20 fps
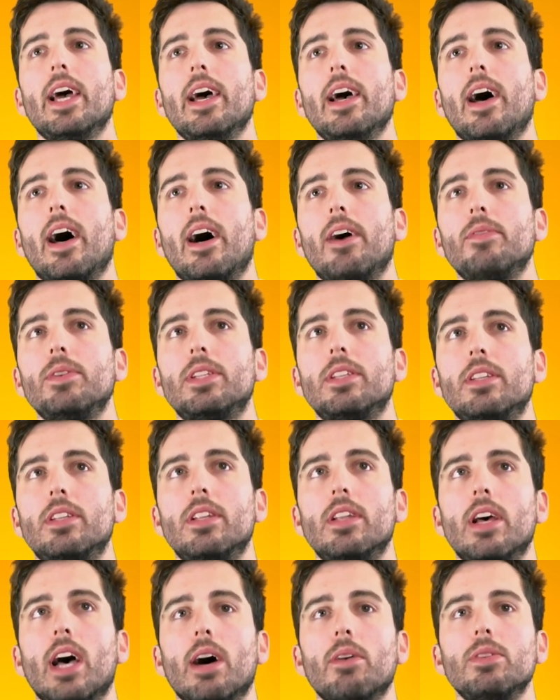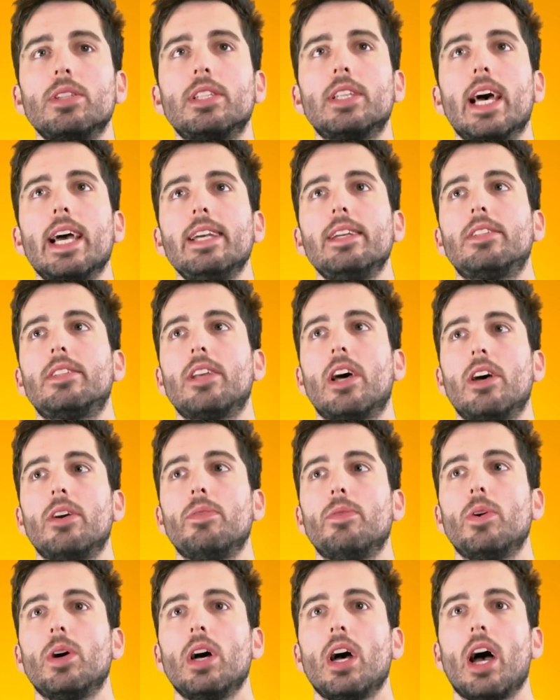Yeah, I would say
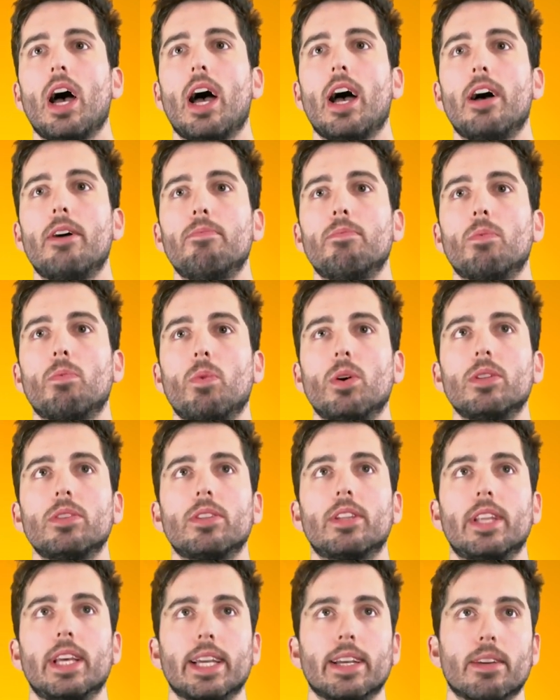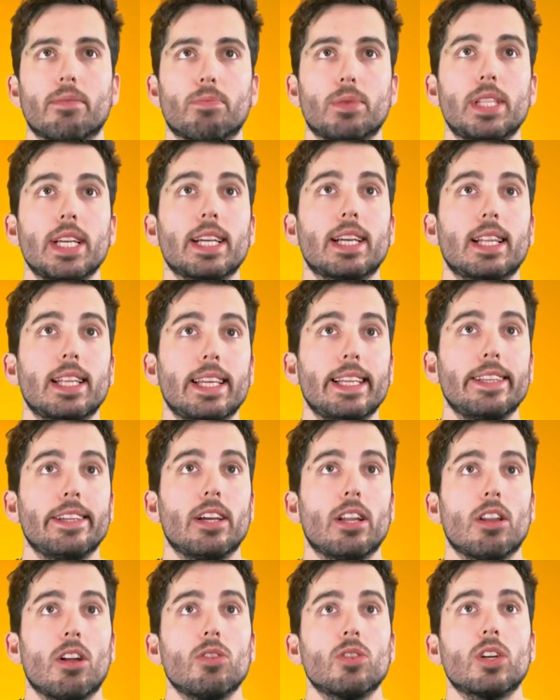so. One thing, particularly in
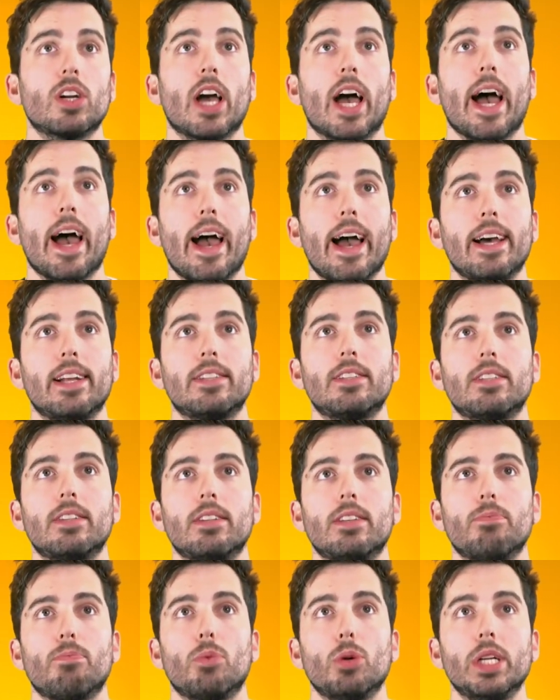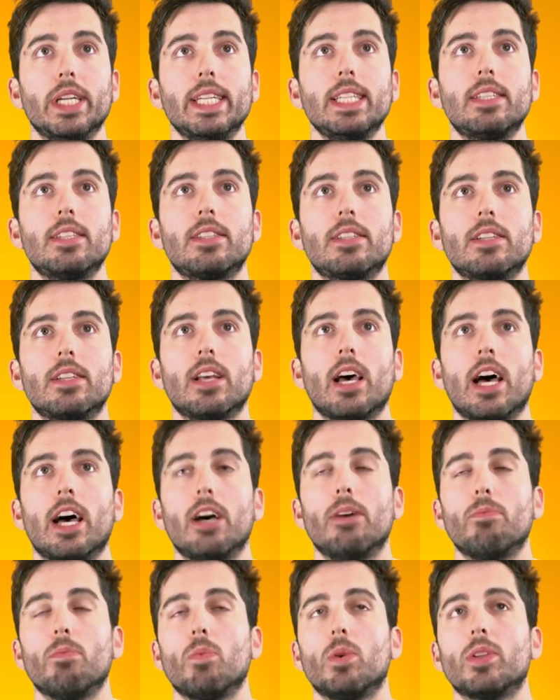your longer head breeds,
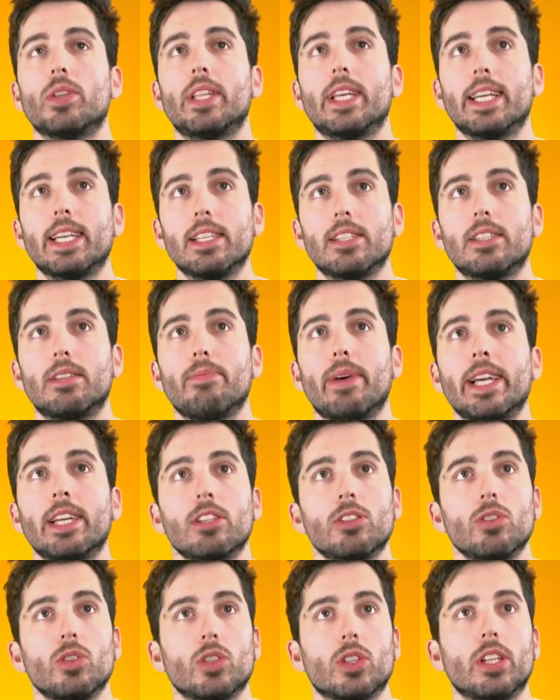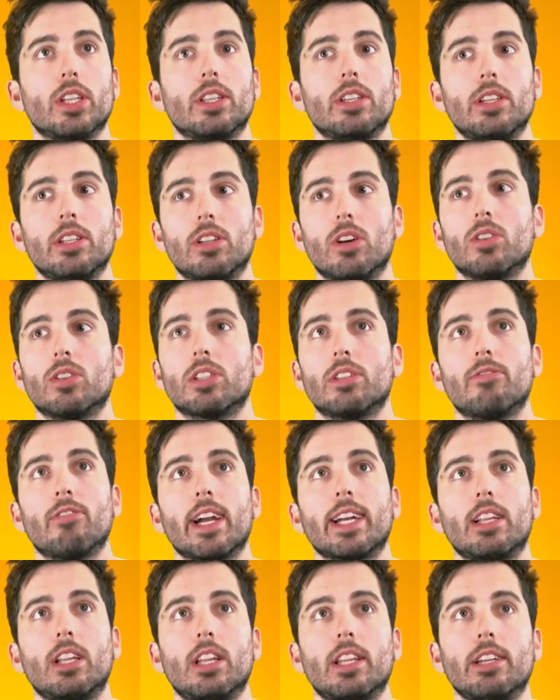one thing is to make sure that your dogs are
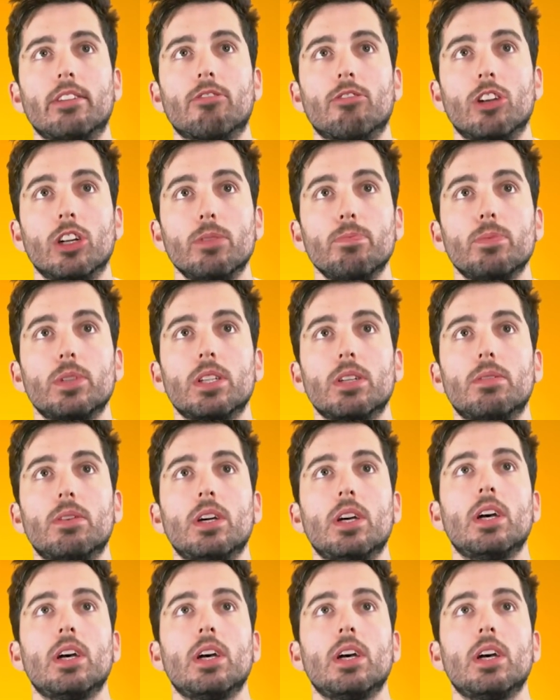regularly groomed.